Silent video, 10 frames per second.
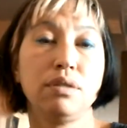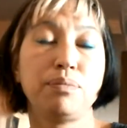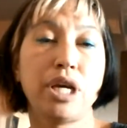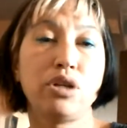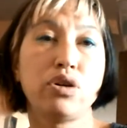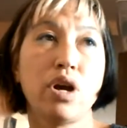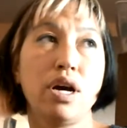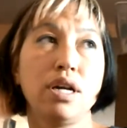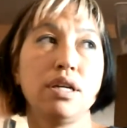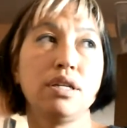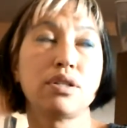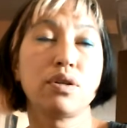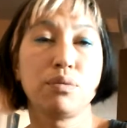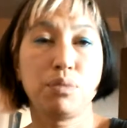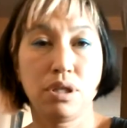Patreon is
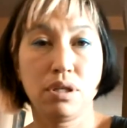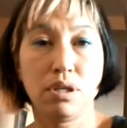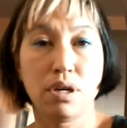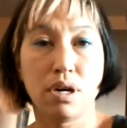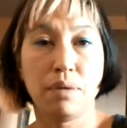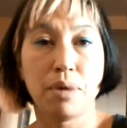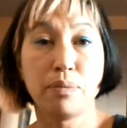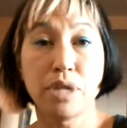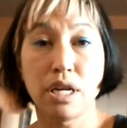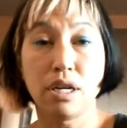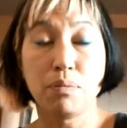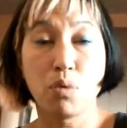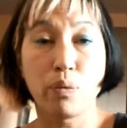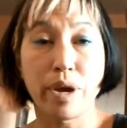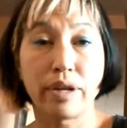going to be updated
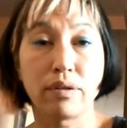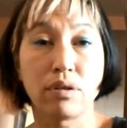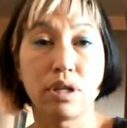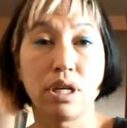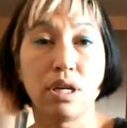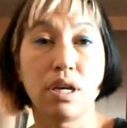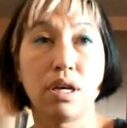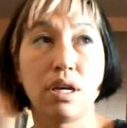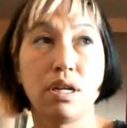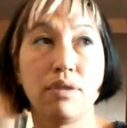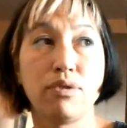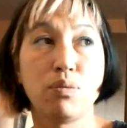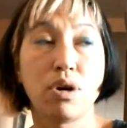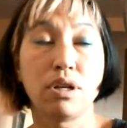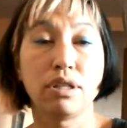more regularly, and if you
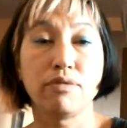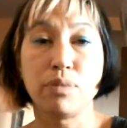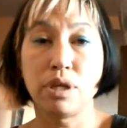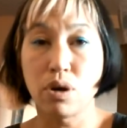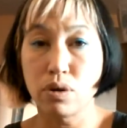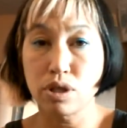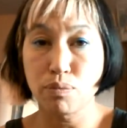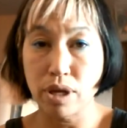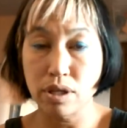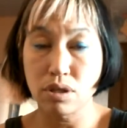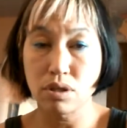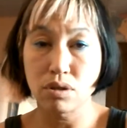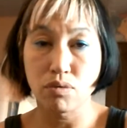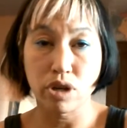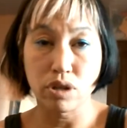want to leave me notes and messages
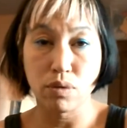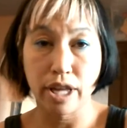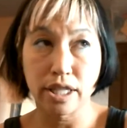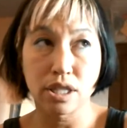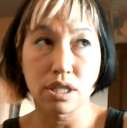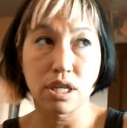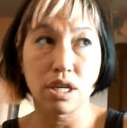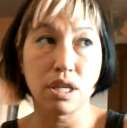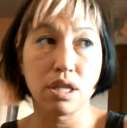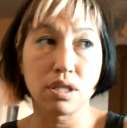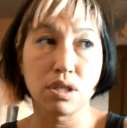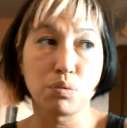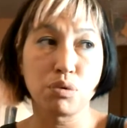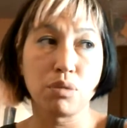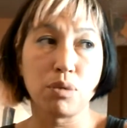of what you'd like to see, this is
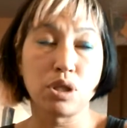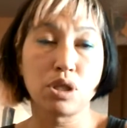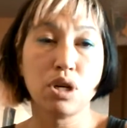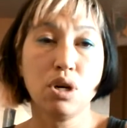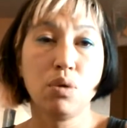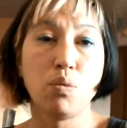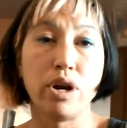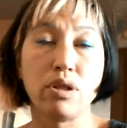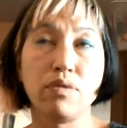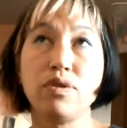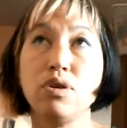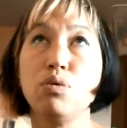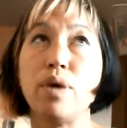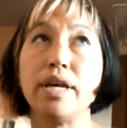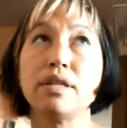pretty much one of the few
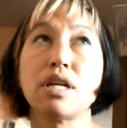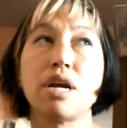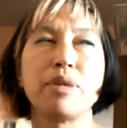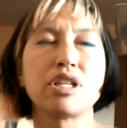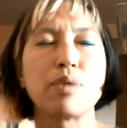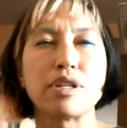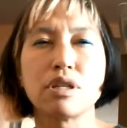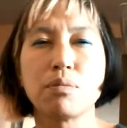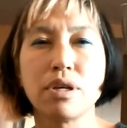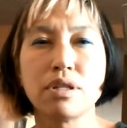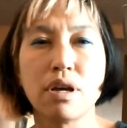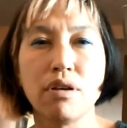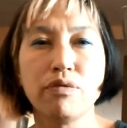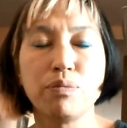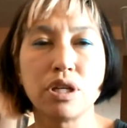ways that I'm expressing
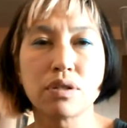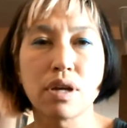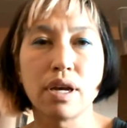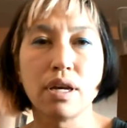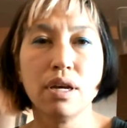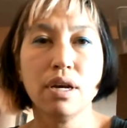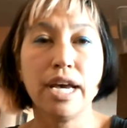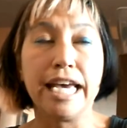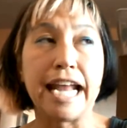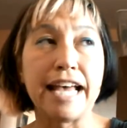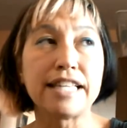myself, because it is